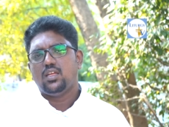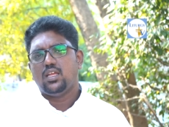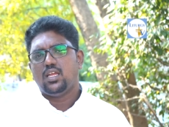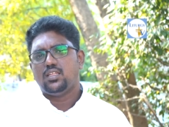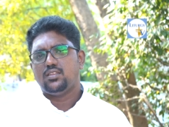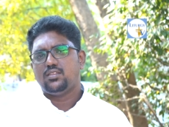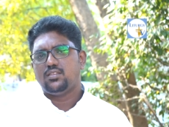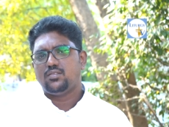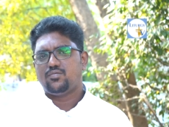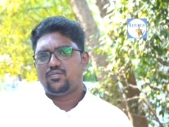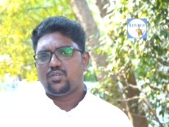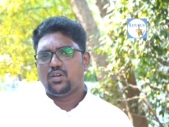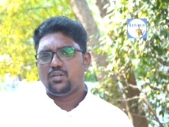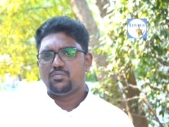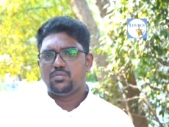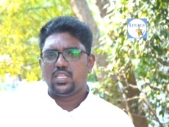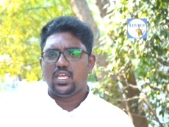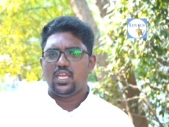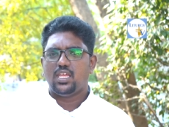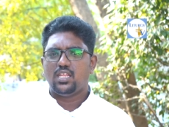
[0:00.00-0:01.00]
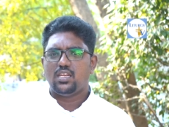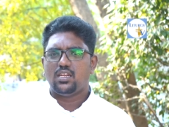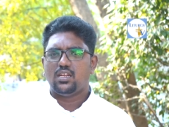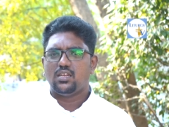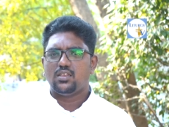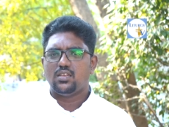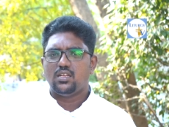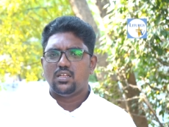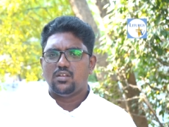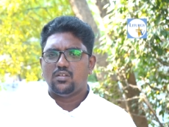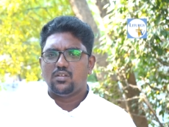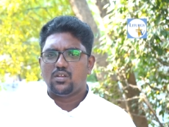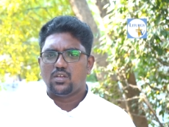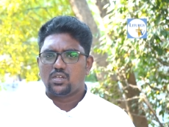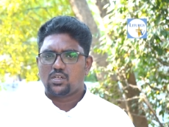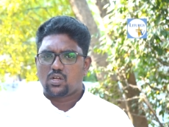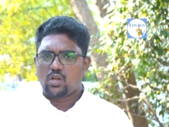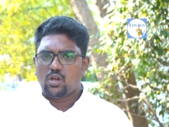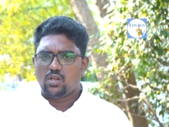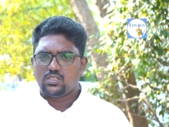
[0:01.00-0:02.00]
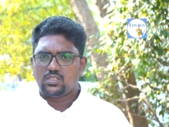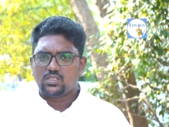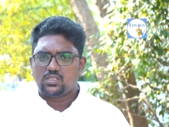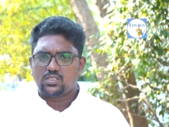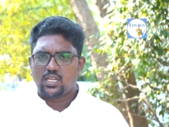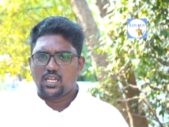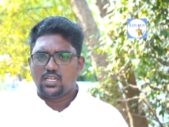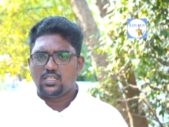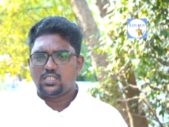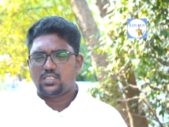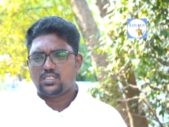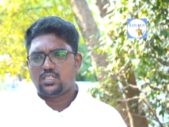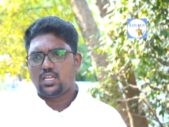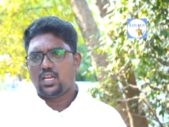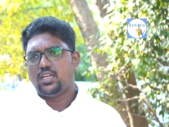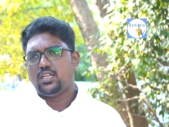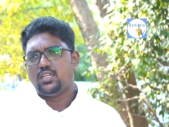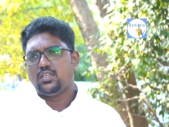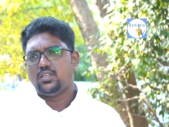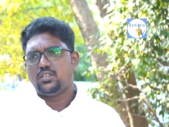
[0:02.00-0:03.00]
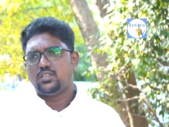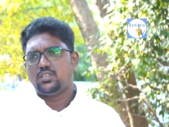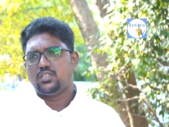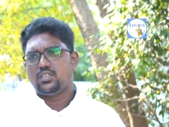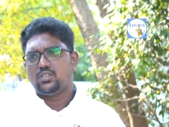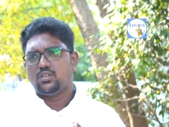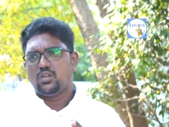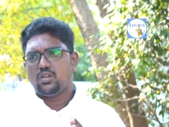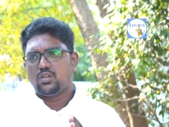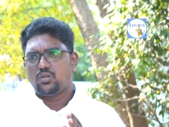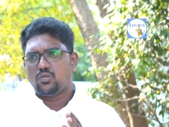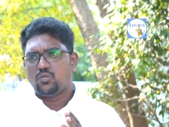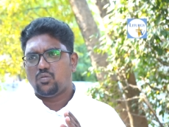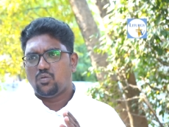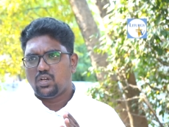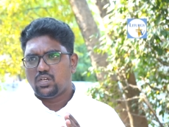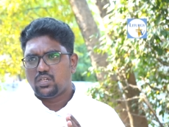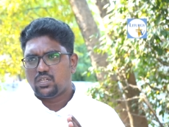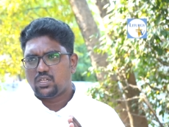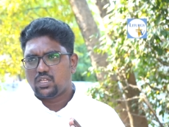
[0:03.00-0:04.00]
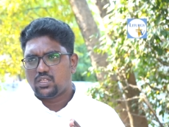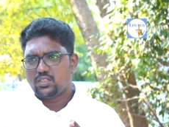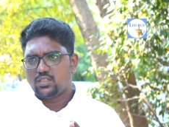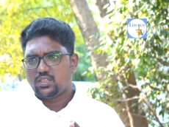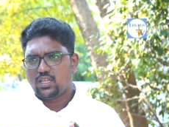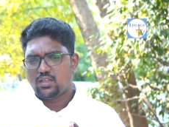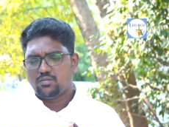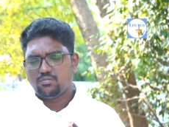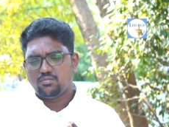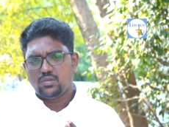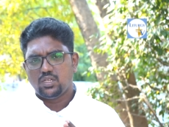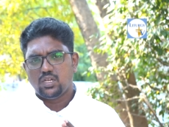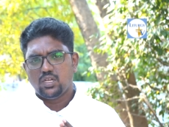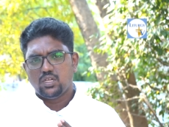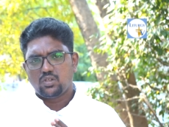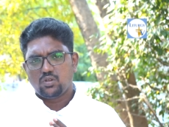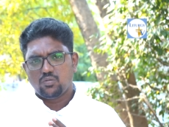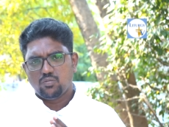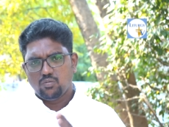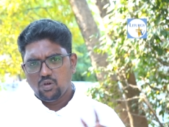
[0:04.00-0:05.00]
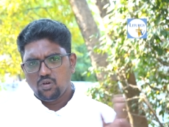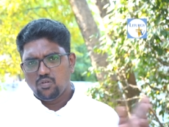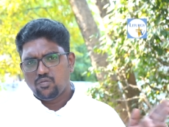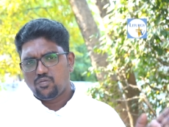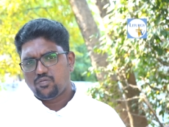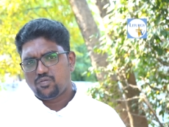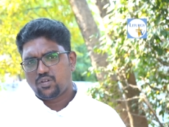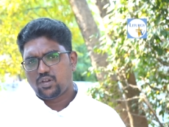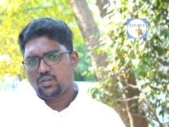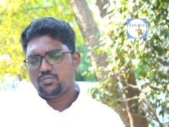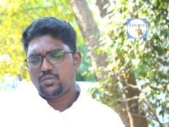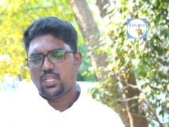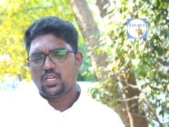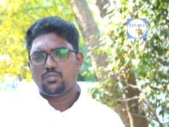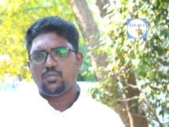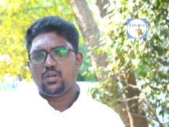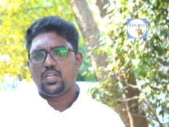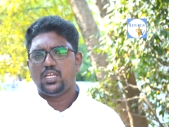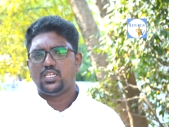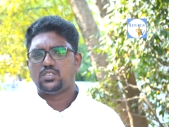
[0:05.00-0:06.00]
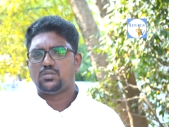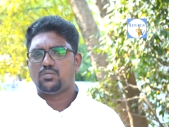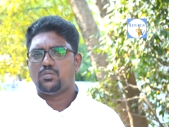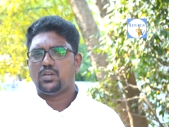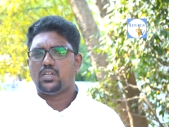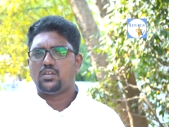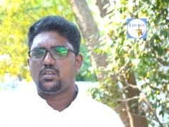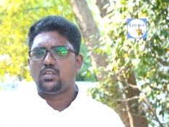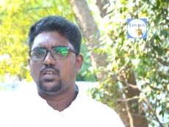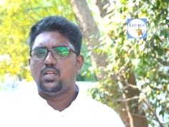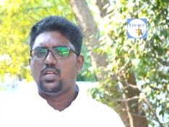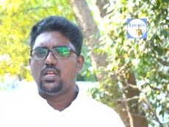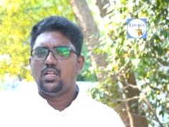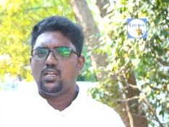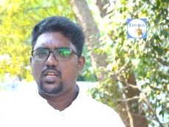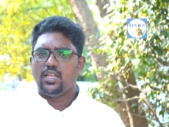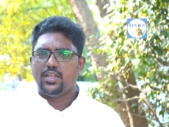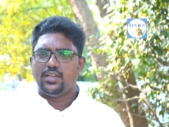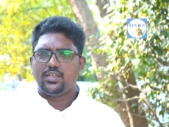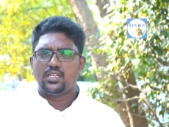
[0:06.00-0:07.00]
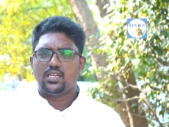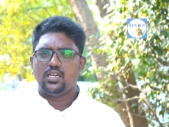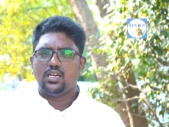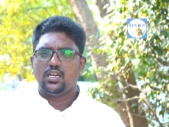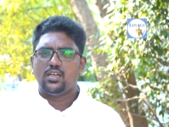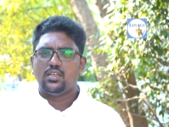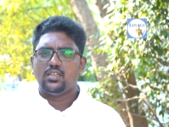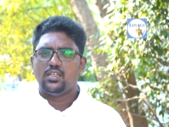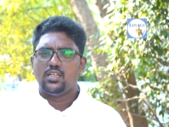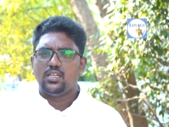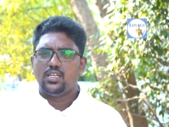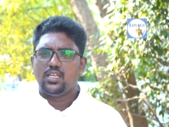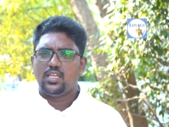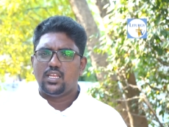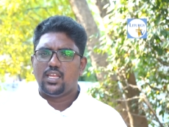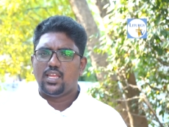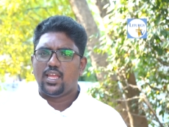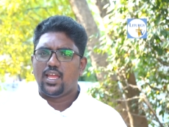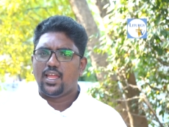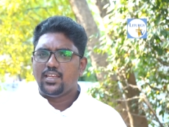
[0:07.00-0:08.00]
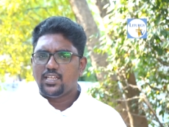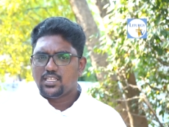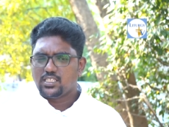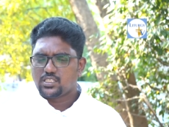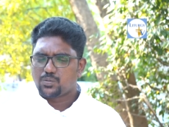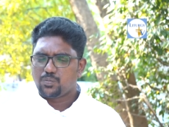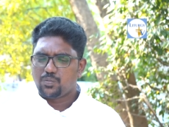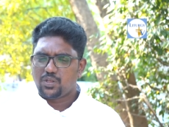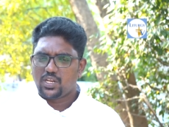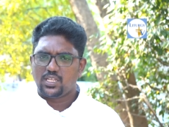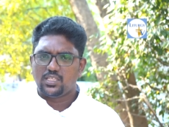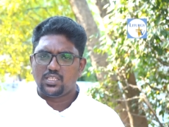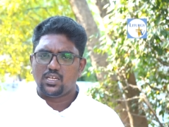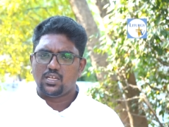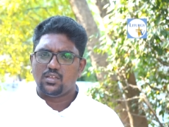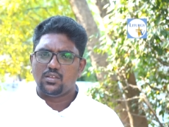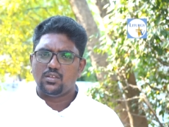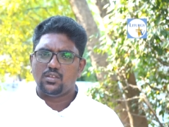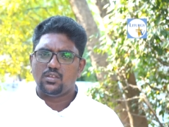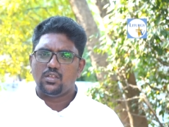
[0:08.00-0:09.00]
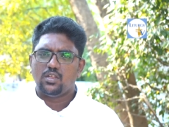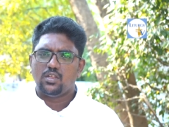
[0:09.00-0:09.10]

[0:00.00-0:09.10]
And from there, Constantine did not want them to move from that place, but later he and his brother